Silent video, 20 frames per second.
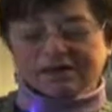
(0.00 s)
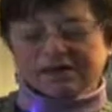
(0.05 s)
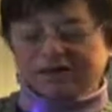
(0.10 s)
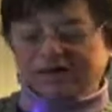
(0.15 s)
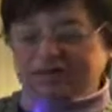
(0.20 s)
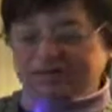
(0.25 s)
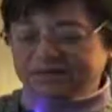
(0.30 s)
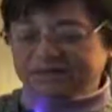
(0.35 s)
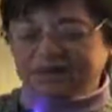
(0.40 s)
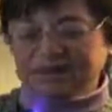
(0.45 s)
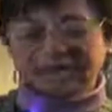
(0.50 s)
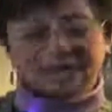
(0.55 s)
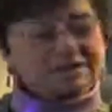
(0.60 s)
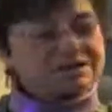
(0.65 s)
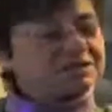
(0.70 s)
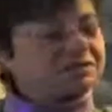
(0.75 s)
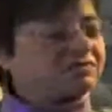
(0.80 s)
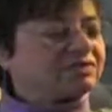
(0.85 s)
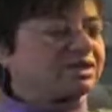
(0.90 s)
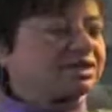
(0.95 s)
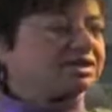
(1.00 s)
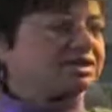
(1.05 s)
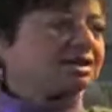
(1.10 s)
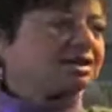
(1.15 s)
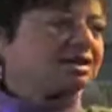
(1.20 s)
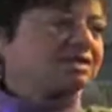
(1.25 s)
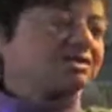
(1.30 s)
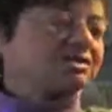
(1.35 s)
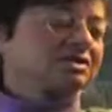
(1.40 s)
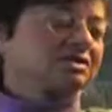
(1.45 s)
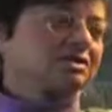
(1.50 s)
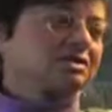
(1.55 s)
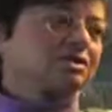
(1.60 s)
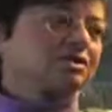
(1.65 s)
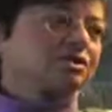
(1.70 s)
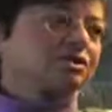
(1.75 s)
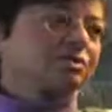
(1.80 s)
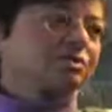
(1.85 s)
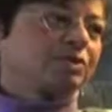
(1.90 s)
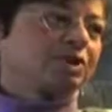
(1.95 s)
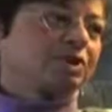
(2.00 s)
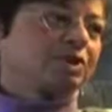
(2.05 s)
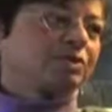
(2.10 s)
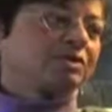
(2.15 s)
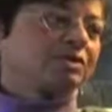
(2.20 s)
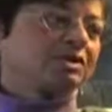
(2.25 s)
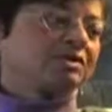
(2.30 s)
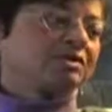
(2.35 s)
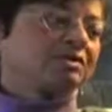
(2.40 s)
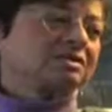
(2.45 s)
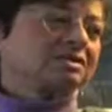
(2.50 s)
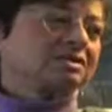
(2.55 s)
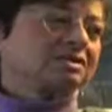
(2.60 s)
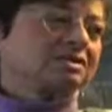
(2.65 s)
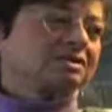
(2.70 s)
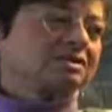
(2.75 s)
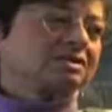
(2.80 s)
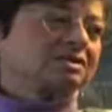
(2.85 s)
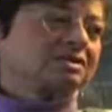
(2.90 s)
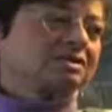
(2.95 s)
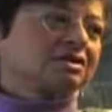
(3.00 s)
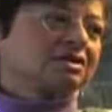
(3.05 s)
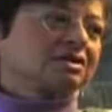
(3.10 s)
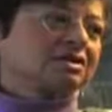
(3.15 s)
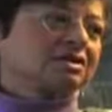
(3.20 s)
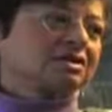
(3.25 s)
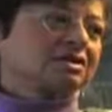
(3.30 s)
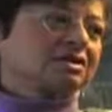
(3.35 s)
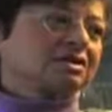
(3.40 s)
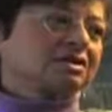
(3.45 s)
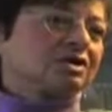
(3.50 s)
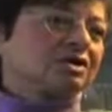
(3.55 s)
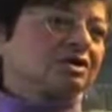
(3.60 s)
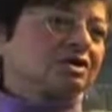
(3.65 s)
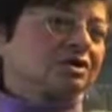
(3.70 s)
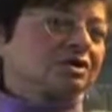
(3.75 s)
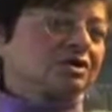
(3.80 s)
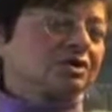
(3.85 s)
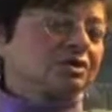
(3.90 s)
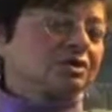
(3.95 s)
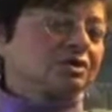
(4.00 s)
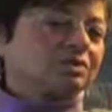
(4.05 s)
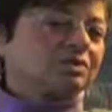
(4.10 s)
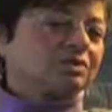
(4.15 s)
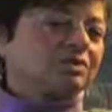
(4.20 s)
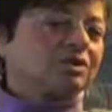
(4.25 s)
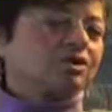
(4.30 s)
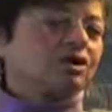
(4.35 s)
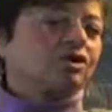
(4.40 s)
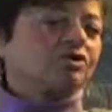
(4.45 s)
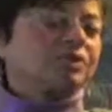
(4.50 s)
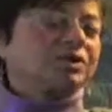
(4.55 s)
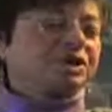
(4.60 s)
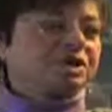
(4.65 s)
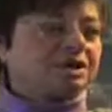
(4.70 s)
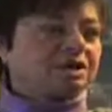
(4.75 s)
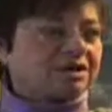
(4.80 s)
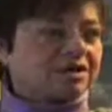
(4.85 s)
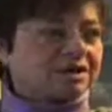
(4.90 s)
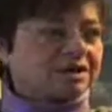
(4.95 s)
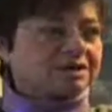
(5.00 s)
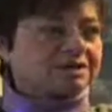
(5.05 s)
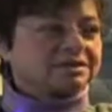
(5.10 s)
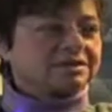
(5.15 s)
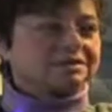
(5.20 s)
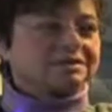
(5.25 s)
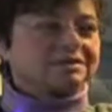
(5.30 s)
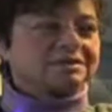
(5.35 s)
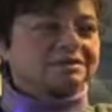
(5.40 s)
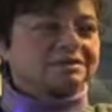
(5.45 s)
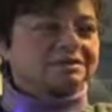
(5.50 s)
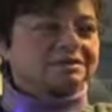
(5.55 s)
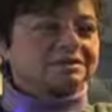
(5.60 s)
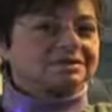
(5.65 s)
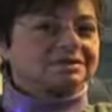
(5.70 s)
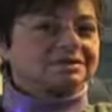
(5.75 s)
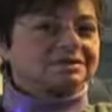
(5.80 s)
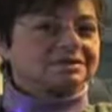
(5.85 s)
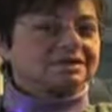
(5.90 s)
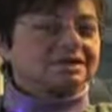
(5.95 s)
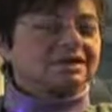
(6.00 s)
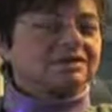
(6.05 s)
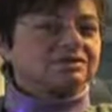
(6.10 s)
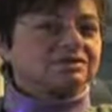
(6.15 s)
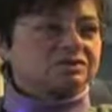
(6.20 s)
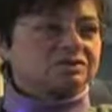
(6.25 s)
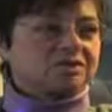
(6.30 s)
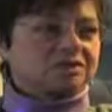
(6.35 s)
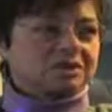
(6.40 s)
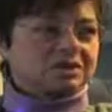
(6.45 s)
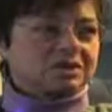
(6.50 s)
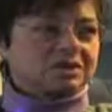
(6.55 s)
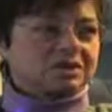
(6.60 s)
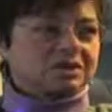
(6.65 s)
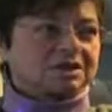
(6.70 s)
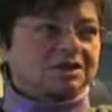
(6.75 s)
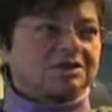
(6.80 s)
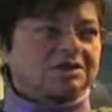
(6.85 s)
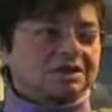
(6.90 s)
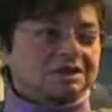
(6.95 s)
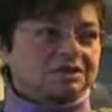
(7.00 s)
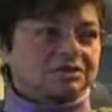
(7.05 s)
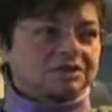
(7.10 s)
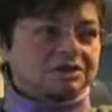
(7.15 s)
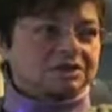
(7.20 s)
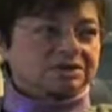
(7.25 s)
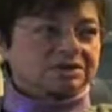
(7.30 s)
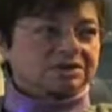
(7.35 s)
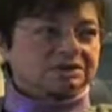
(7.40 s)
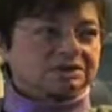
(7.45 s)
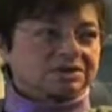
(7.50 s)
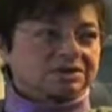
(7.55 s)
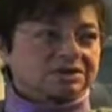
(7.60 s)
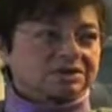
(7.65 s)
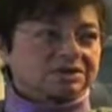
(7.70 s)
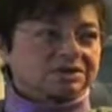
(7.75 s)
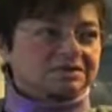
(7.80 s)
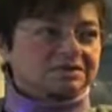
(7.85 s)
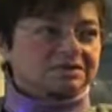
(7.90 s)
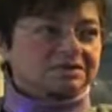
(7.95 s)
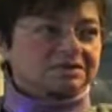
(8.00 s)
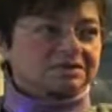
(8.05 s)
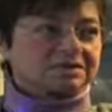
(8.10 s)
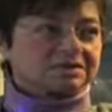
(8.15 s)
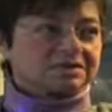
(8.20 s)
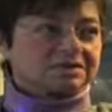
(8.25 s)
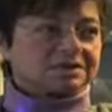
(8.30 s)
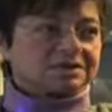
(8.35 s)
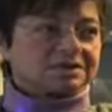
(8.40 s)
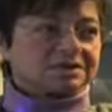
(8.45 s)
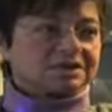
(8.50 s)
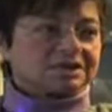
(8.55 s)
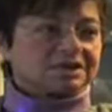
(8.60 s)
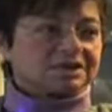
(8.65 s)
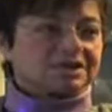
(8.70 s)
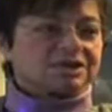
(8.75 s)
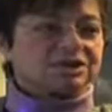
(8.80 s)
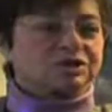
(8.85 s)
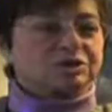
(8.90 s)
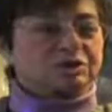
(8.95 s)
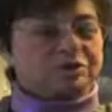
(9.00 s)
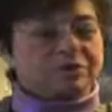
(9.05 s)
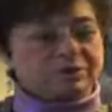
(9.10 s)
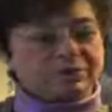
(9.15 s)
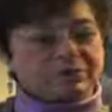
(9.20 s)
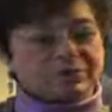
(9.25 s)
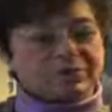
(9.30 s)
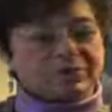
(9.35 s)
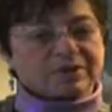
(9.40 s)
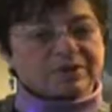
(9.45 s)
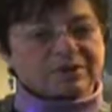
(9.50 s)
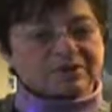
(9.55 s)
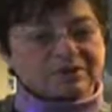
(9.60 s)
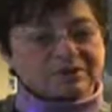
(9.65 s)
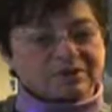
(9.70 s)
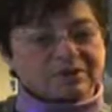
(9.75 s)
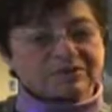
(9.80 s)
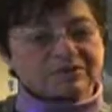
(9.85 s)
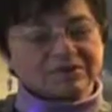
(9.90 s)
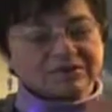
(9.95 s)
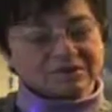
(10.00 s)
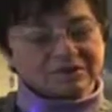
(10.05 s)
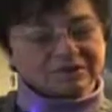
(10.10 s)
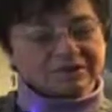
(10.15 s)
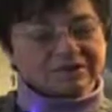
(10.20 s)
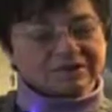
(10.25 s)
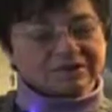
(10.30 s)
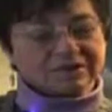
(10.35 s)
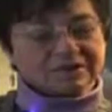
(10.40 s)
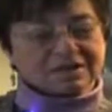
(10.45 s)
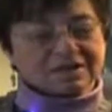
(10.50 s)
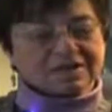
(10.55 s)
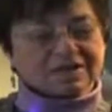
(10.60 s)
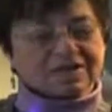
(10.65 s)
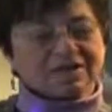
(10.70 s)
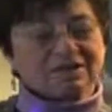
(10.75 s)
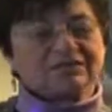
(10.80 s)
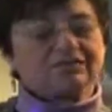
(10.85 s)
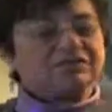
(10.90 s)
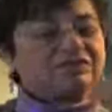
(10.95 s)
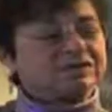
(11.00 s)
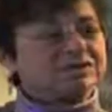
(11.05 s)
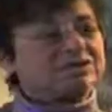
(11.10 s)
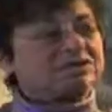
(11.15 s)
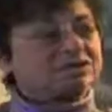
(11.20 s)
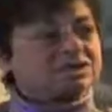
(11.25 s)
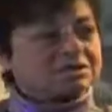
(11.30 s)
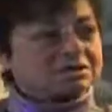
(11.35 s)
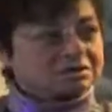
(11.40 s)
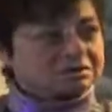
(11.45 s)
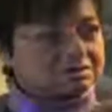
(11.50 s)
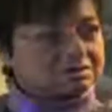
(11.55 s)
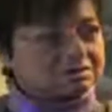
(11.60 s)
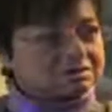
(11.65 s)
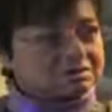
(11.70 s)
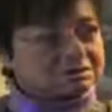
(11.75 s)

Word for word: Fantastic, fantastic local poets who go beyond a story, a narrative, and incorporate something of vision